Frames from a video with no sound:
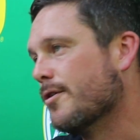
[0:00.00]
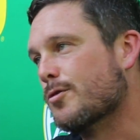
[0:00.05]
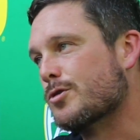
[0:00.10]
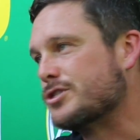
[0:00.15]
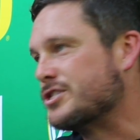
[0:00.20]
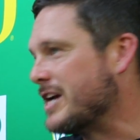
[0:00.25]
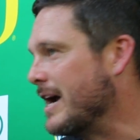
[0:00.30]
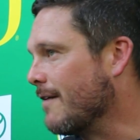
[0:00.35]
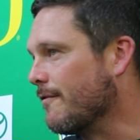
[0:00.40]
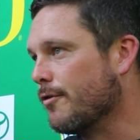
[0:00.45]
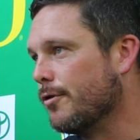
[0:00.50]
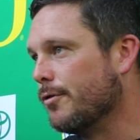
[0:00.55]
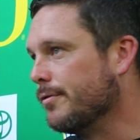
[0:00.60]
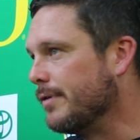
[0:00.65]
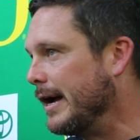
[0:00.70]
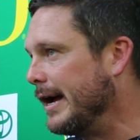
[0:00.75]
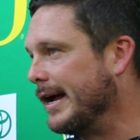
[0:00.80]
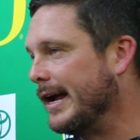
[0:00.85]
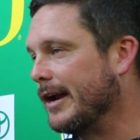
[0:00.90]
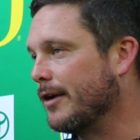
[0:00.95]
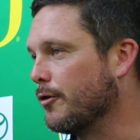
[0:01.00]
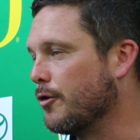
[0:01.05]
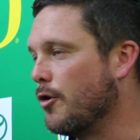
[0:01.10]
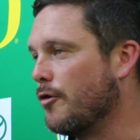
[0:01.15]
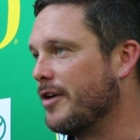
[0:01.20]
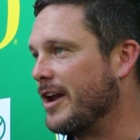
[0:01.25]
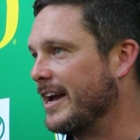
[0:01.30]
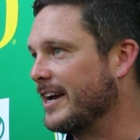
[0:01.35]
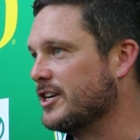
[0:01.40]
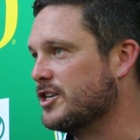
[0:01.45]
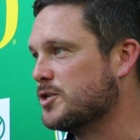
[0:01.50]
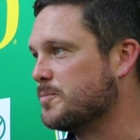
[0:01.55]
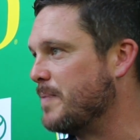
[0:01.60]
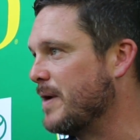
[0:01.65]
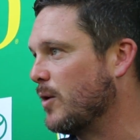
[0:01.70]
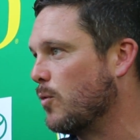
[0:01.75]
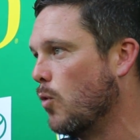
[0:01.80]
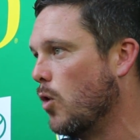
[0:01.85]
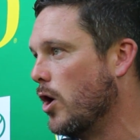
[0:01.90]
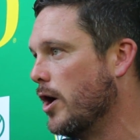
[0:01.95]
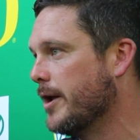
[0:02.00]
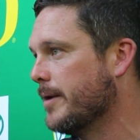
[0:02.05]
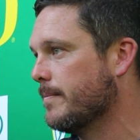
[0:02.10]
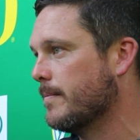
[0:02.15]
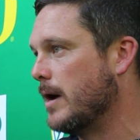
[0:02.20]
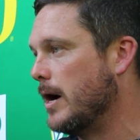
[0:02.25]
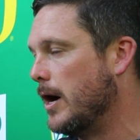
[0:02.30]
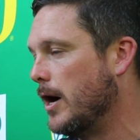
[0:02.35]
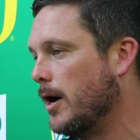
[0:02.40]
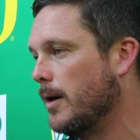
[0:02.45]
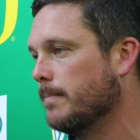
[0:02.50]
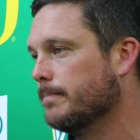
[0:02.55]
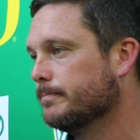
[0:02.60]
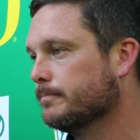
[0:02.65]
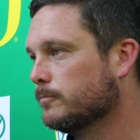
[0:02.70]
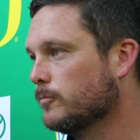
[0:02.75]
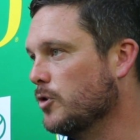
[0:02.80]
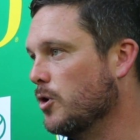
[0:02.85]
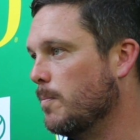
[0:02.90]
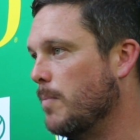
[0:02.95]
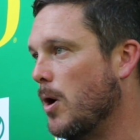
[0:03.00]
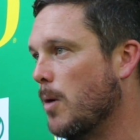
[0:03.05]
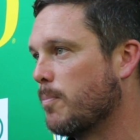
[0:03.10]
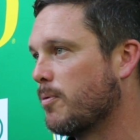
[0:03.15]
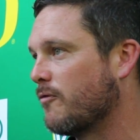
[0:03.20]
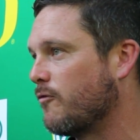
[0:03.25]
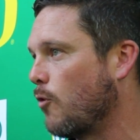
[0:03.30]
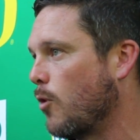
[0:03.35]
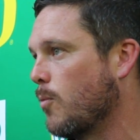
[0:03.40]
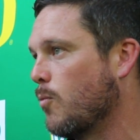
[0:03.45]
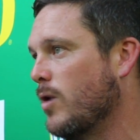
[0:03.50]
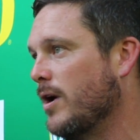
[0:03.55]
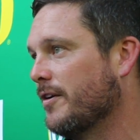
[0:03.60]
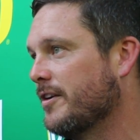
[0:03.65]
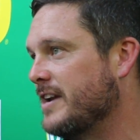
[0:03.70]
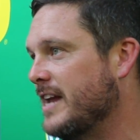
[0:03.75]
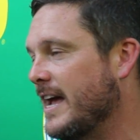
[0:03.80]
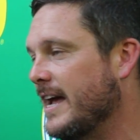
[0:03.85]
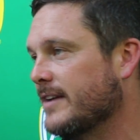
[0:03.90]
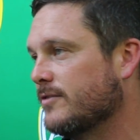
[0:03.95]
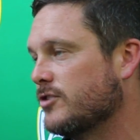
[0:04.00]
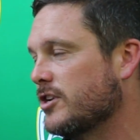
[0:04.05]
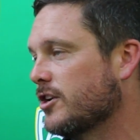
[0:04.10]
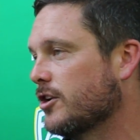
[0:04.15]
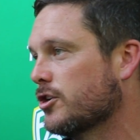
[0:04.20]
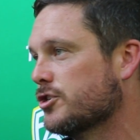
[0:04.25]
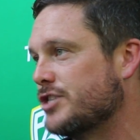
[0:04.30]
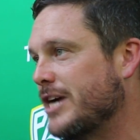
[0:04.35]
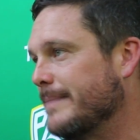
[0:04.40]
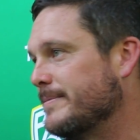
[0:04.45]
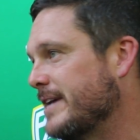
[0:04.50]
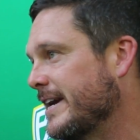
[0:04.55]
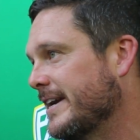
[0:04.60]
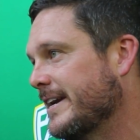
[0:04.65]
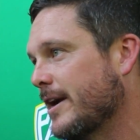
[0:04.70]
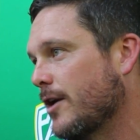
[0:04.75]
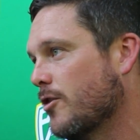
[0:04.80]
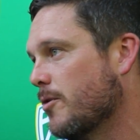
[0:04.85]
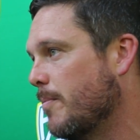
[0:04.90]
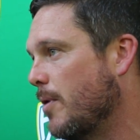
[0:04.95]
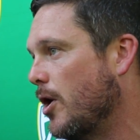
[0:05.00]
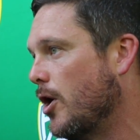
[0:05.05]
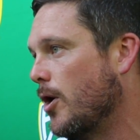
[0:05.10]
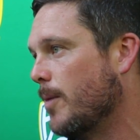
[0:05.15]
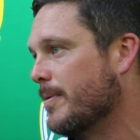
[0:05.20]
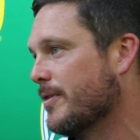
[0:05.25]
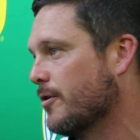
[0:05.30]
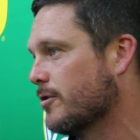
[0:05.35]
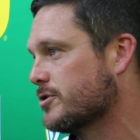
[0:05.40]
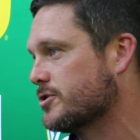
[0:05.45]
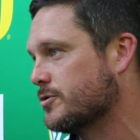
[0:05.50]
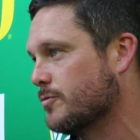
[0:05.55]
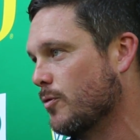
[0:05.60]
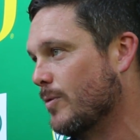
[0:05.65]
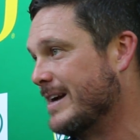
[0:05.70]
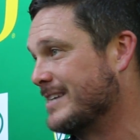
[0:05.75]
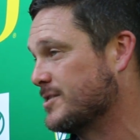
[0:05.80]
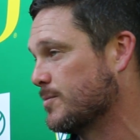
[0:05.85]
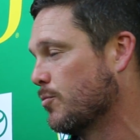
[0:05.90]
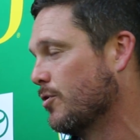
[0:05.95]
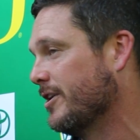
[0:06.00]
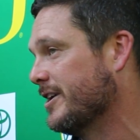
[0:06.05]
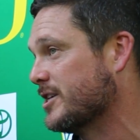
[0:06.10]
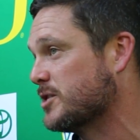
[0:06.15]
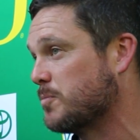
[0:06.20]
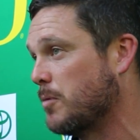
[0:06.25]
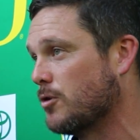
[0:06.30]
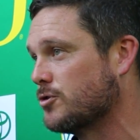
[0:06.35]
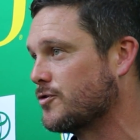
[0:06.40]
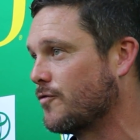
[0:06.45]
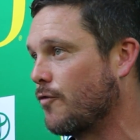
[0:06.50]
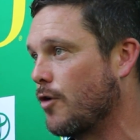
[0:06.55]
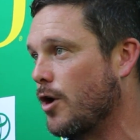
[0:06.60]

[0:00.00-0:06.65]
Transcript: There were several. I don't know that I could just pick one. Bo performed well today, did a good job taking care of the ball, but we had some really explosive